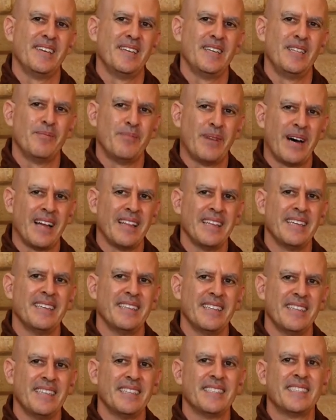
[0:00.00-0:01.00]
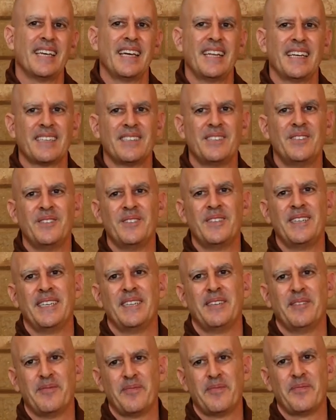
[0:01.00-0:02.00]
in Pali, the ascetic
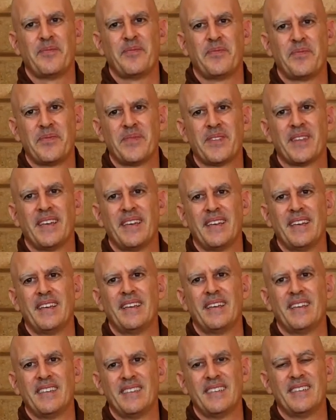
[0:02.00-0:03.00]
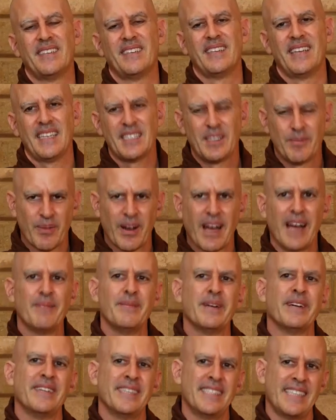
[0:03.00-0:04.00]
duty, as a
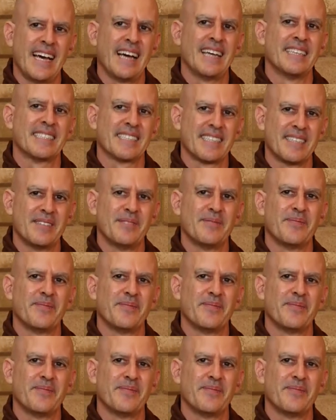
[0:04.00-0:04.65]
primary task.